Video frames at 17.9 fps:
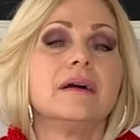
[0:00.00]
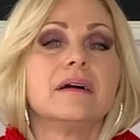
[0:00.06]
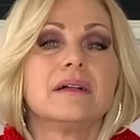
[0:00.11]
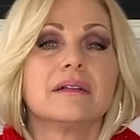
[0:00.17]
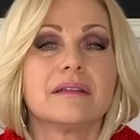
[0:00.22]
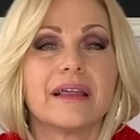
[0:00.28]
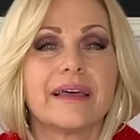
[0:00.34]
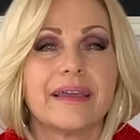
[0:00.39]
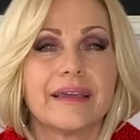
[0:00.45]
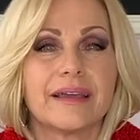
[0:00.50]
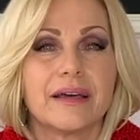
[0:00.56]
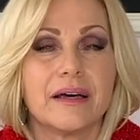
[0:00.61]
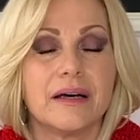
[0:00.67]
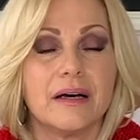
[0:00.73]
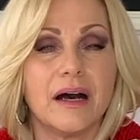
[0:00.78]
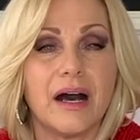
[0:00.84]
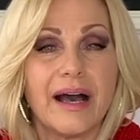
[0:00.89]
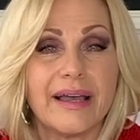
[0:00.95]
like
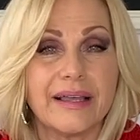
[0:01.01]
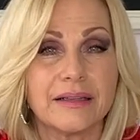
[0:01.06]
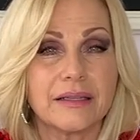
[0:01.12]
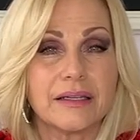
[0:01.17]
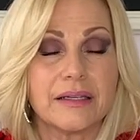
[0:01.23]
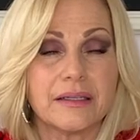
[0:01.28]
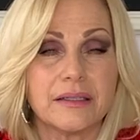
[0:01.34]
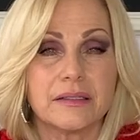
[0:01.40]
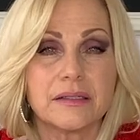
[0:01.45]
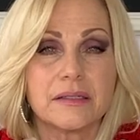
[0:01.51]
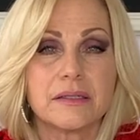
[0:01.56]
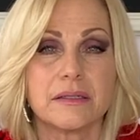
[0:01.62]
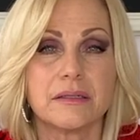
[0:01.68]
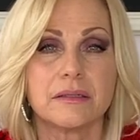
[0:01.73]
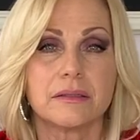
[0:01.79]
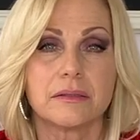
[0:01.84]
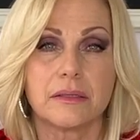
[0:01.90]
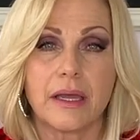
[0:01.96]
a eyelet
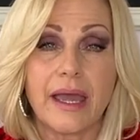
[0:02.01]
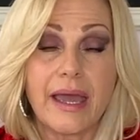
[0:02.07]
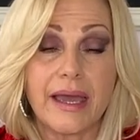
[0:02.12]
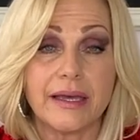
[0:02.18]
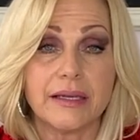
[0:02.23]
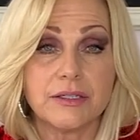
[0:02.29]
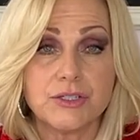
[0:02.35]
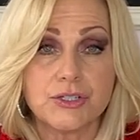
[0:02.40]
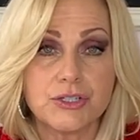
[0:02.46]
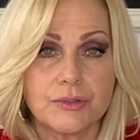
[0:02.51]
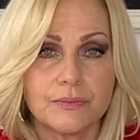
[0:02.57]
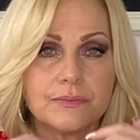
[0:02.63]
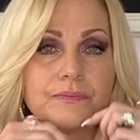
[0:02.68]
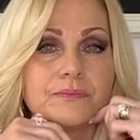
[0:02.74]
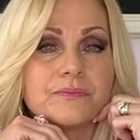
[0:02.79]
edge.